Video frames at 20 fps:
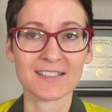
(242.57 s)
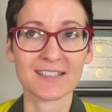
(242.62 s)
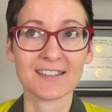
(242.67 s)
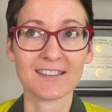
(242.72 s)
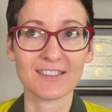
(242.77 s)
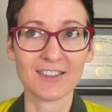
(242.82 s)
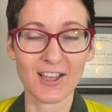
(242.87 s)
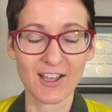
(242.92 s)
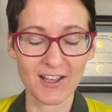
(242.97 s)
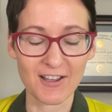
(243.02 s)

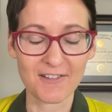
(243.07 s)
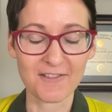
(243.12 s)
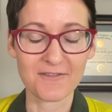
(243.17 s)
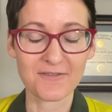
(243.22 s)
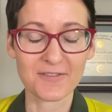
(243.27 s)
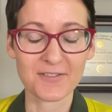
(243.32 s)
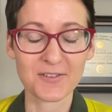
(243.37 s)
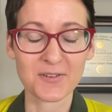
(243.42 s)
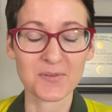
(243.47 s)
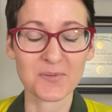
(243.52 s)
in
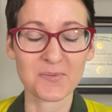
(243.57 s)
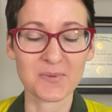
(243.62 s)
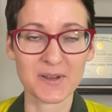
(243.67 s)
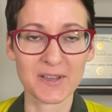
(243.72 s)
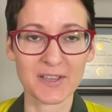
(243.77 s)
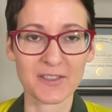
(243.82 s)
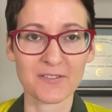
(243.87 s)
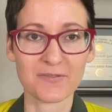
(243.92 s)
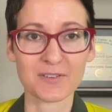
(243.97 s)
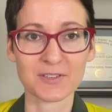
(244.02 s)
love
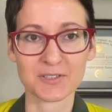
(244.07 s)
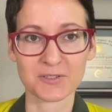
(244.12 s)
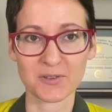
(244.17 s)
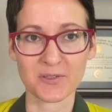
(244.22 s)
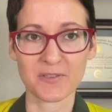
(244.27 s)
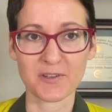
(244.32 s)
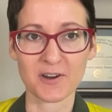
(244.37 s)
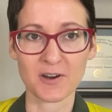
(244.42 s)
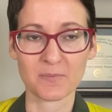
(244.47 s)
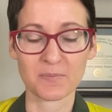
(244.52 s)
with physical
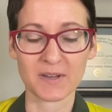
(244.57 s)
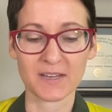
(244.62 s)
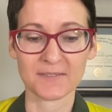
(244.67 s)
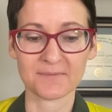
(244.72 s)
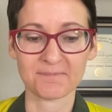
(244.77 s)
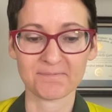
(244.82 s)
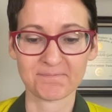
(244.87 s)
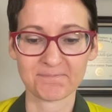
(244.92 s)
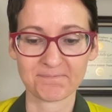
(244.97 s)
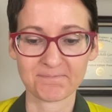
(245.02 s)
therapy?